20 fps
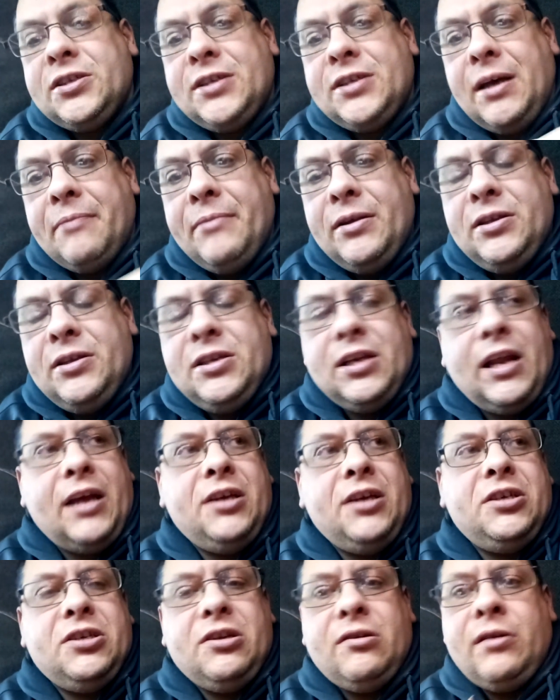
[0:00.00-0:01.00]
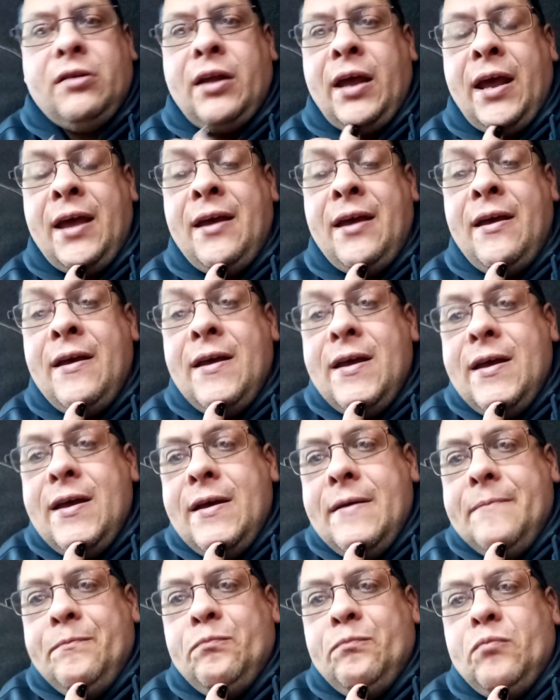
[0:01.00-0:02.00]
some insulation on here,
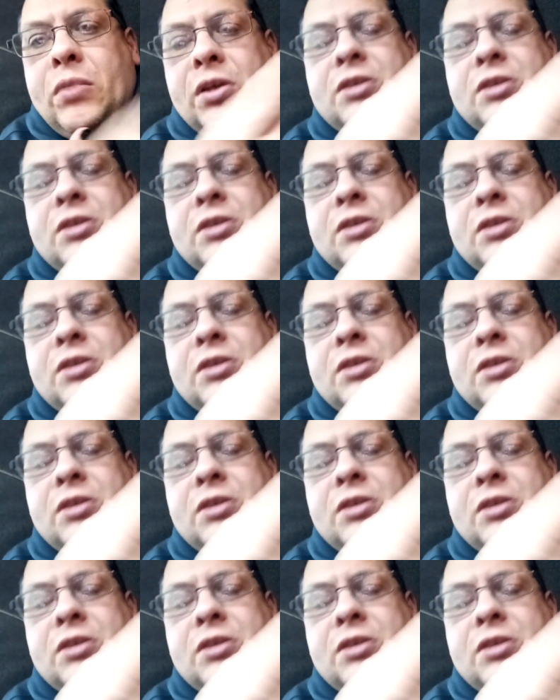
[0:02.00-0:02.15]
but